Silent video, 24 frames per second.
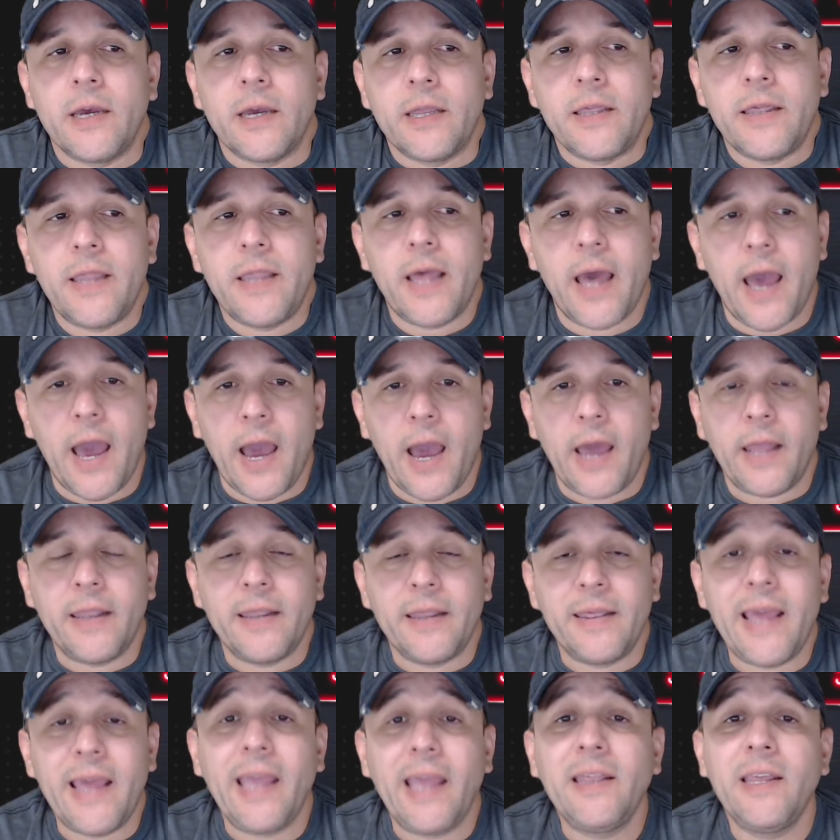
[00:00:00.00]
that
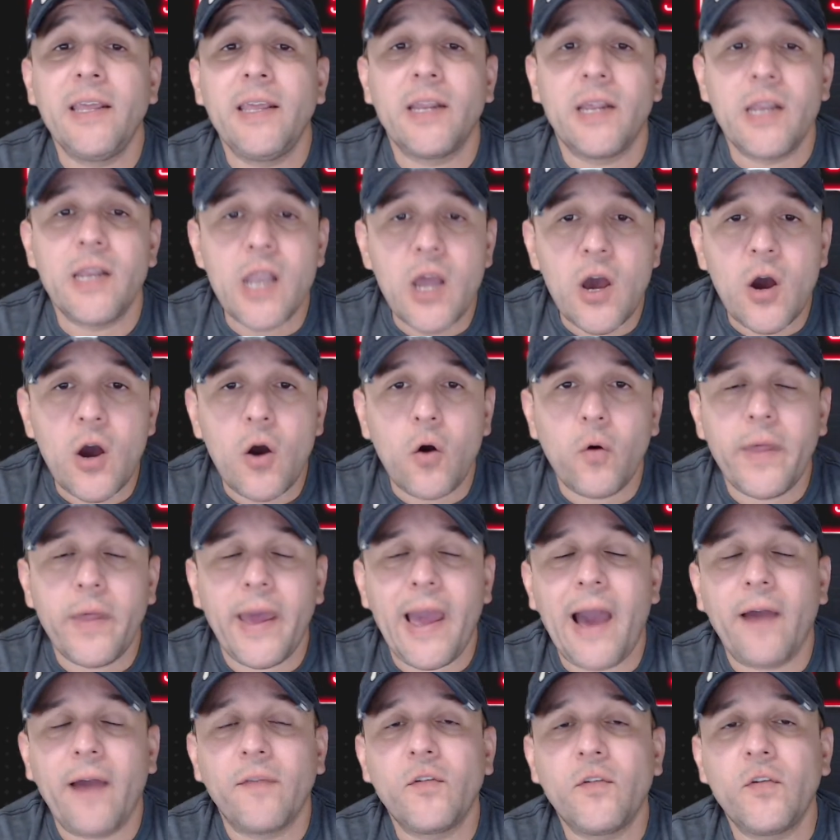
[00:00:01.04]
they didn't know they
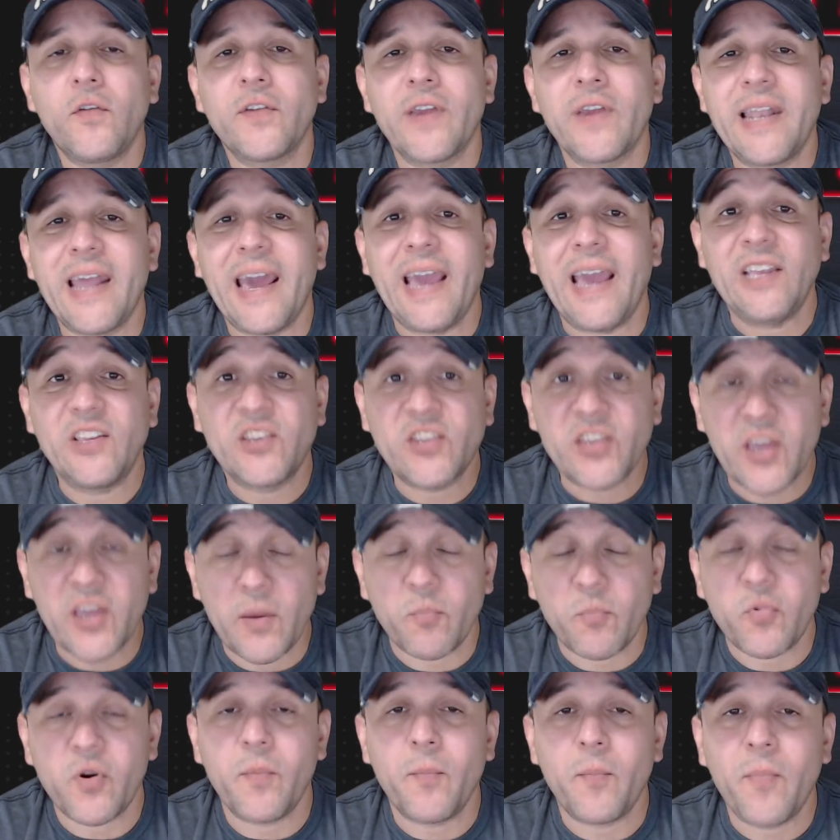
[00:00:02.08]
had to send a
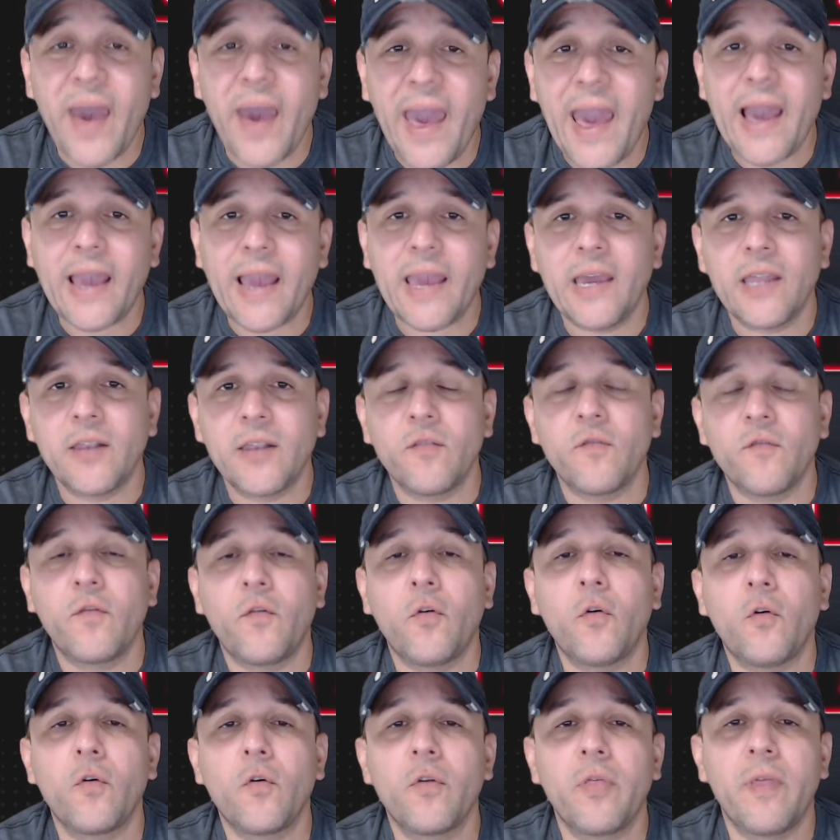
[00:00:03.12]
separate packet
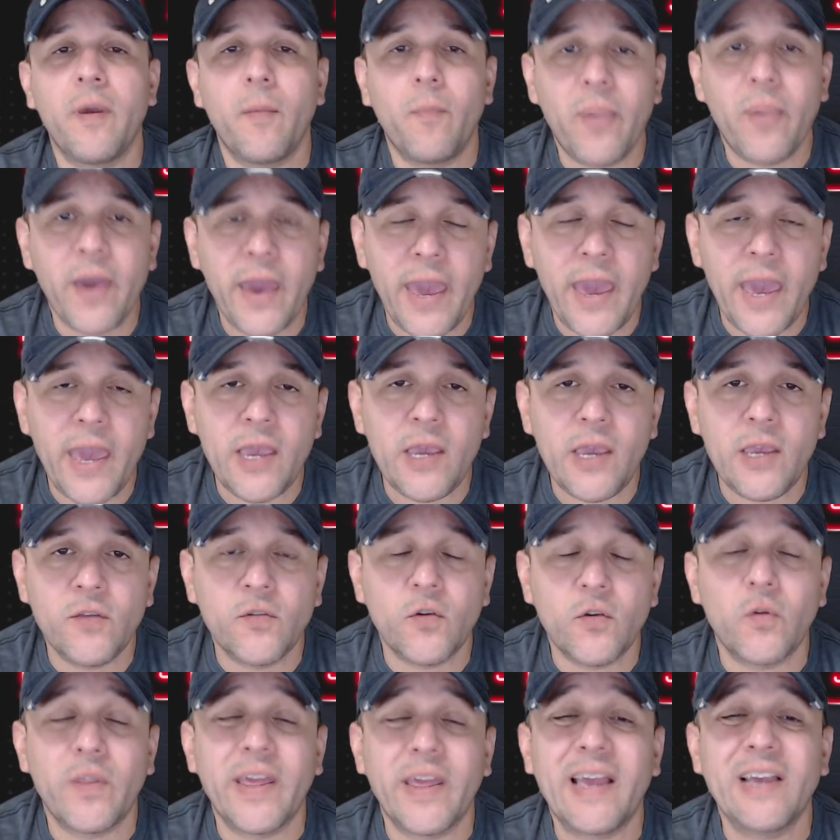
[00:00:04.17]
for the pay
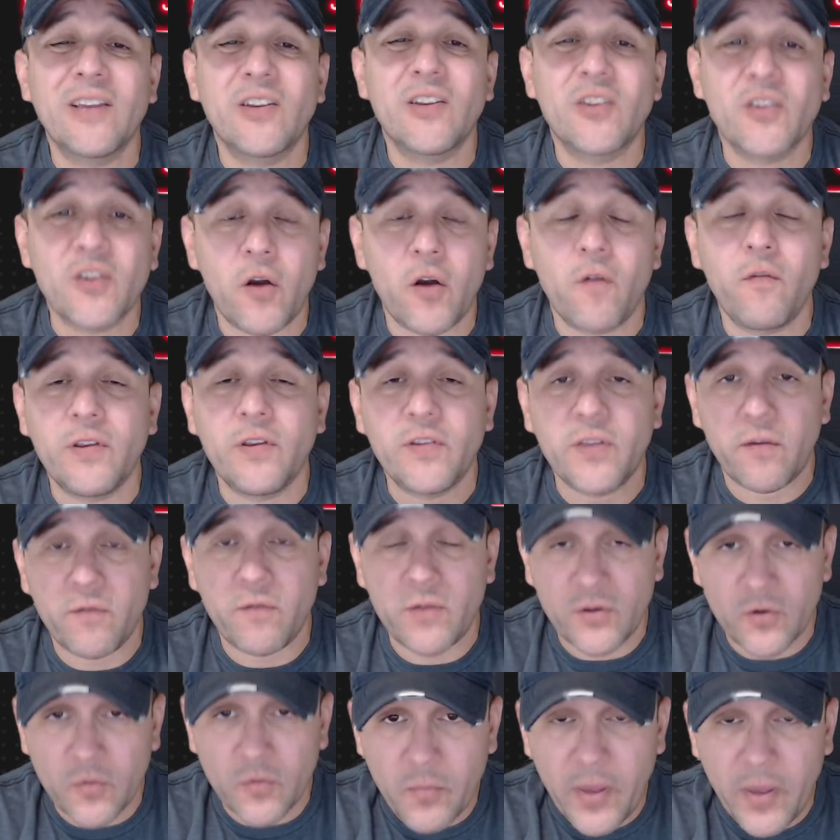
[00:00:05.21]
so they can start
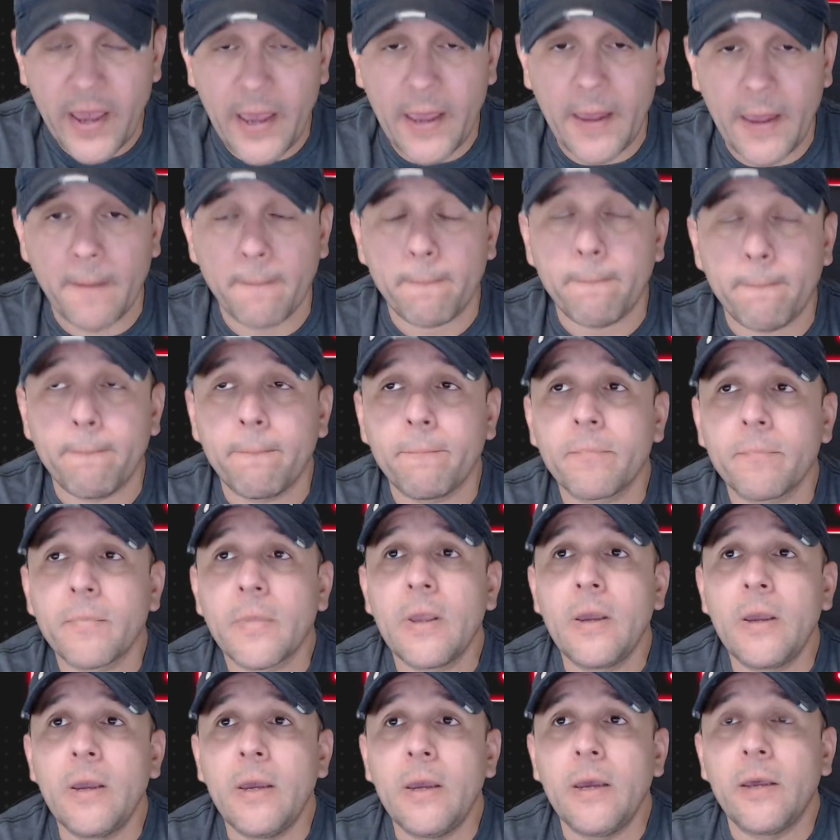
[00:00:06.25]
receiving their pay,
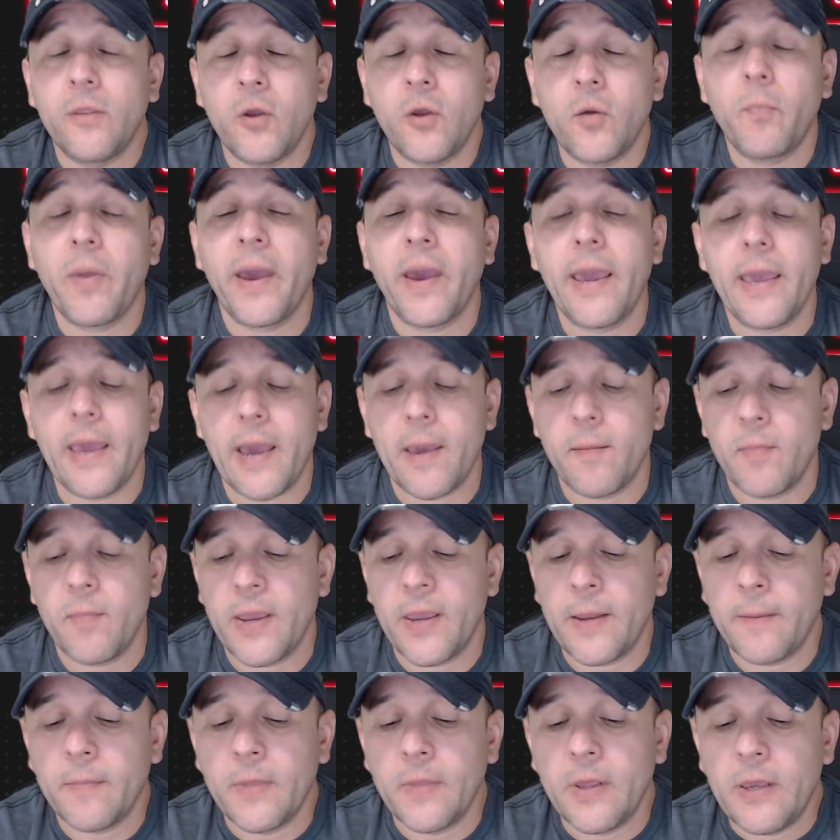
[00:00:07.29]
I
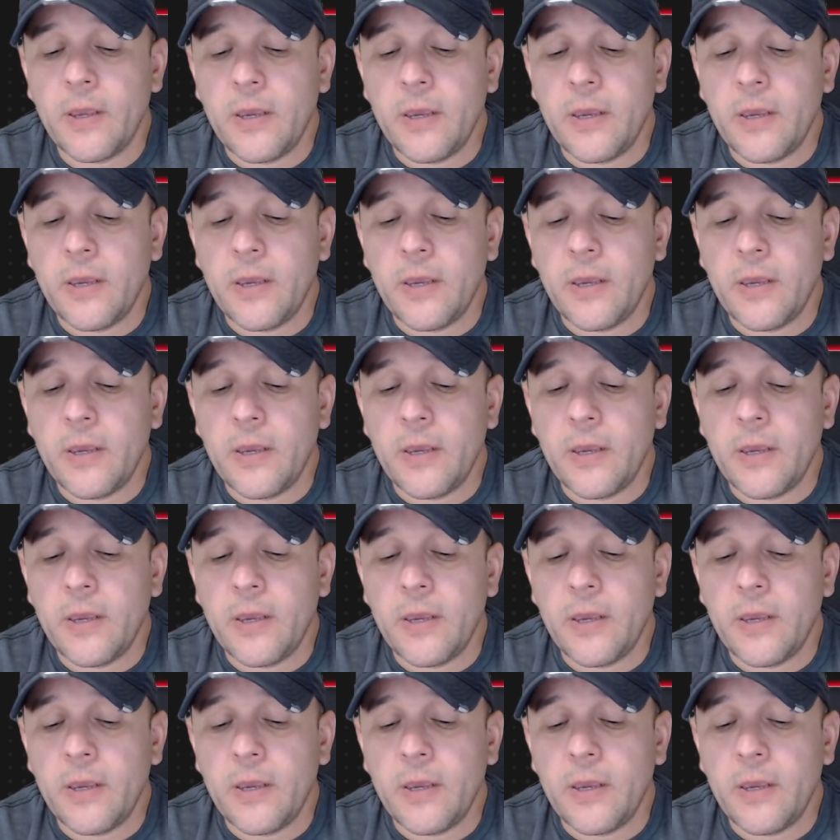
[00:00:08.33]
mean.